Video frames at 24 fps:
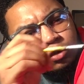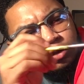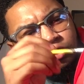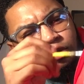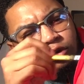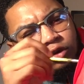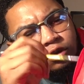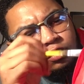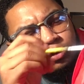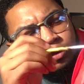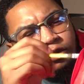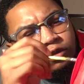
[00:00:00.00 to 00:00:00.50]

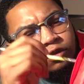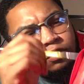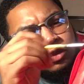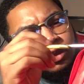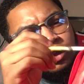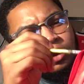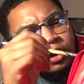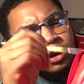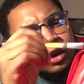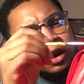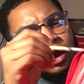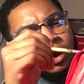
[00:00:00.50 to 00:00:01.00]
You can just
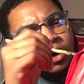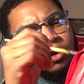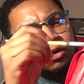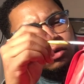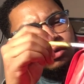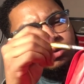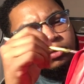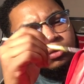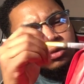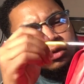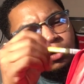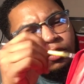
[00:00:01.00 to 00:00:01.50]
thin it
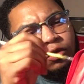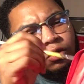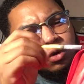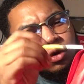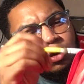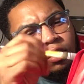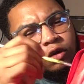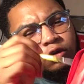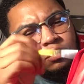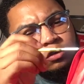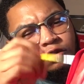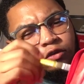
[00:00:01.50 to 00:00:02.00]
out
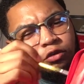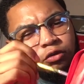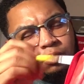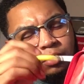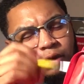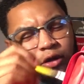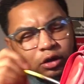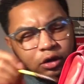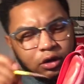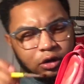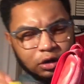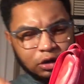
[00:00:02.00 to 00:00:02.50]
across so you
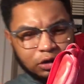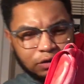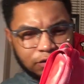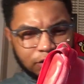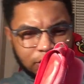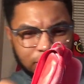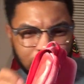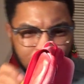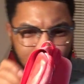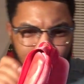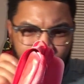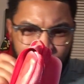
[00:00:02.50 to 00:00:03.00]
make it an
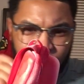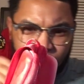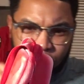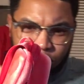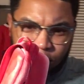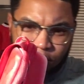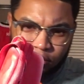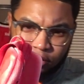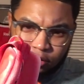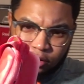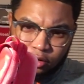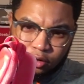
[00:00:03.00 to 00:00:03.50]
even layer.
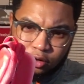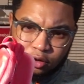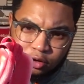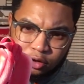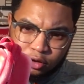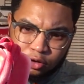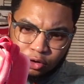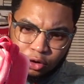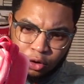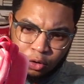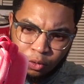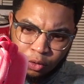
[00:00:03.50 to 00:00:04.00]

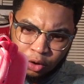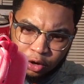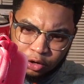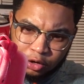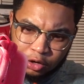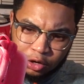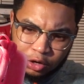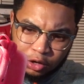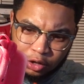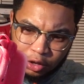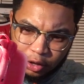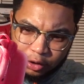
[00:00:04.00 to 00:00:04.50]
You don't want
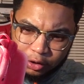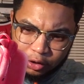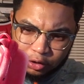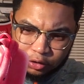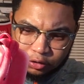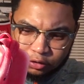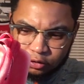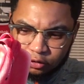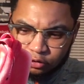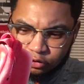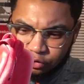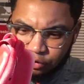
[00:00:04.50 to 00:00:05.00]
it like
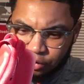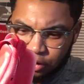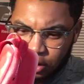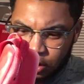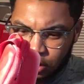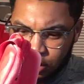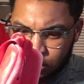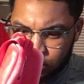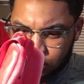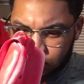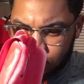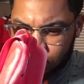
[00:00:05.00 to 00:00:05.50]
to
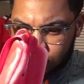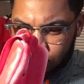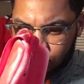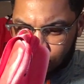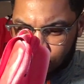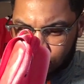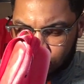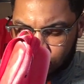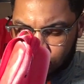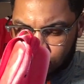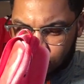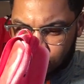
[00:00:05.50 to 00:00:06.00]
dry
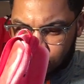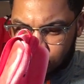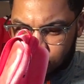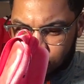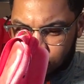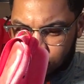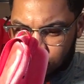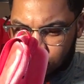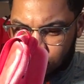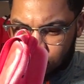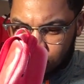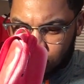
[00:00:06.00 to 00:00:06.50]
unevenly and
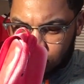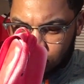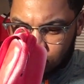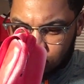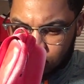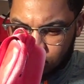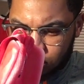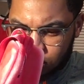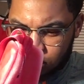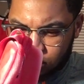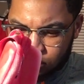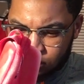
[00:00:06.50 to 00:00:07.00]
thick
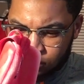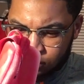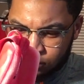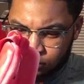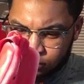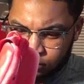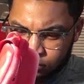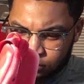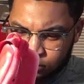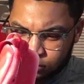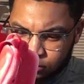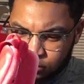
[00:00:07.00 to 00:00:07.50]
and
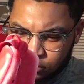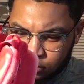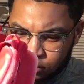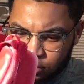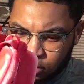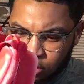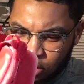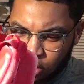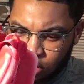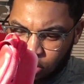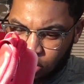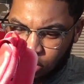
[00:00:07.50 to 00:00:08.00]

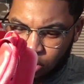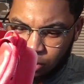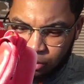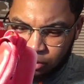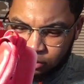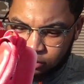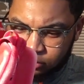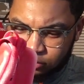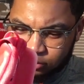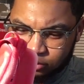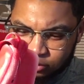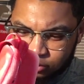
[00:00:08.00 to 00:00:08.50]
or
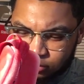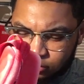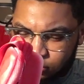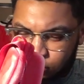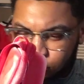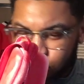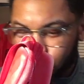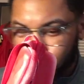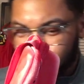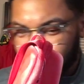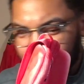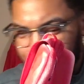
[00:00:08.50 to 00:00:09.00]
almost
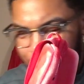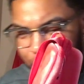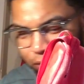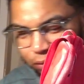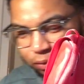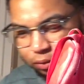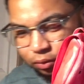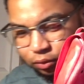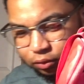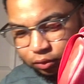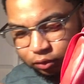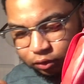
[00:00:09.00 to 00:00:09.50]
drip,
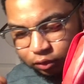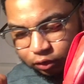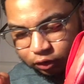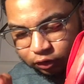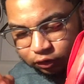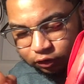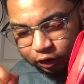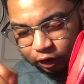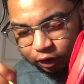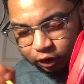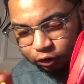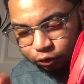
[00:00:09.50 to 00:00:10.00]

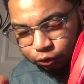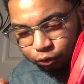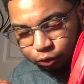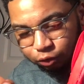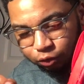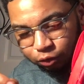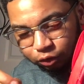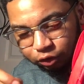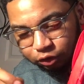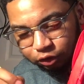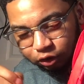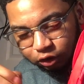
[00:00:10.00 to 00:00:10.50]
because that could
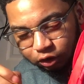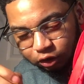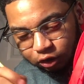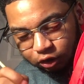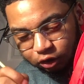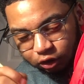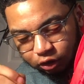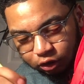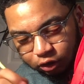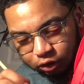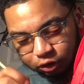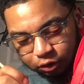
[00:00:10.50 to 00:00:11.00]
ruin
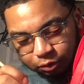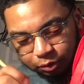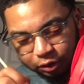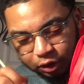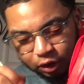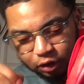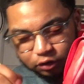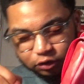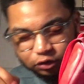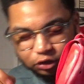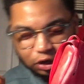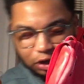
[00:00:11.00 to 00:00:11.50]
the
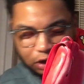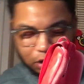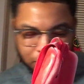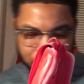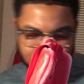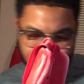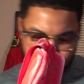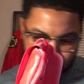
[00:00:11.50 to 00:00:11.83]
paint job.